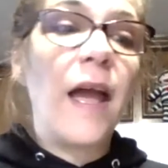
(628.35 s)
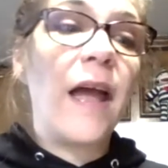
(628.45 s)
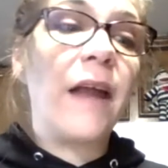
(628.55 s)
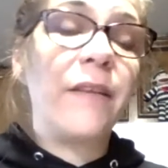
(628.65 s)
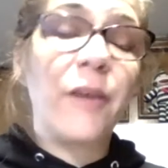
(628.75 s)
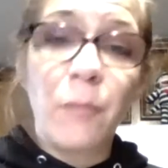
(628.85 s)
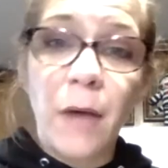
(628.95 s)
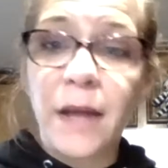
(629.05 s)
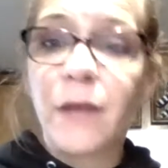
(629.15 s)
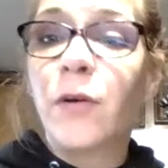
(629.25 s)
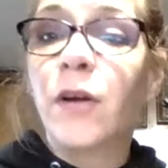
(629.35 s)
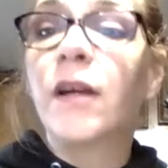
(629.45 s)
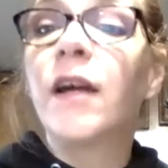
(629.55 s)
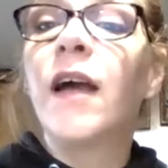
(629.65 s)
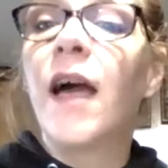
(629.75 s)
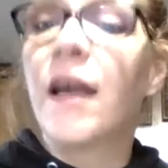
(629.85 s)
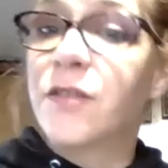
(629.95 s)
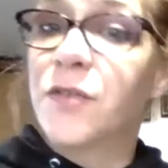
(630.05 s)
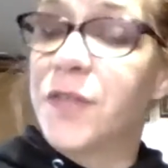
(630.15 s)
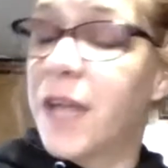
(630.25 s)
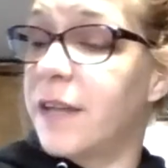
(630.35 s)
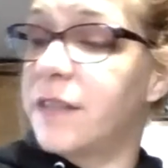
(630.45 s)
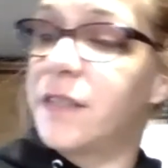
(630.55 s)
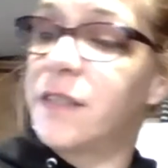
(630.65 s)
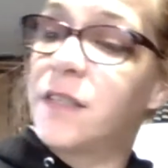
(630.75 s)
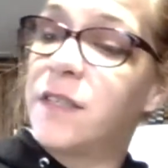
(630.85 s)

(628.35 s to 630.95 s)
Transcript: and their body work, exercise.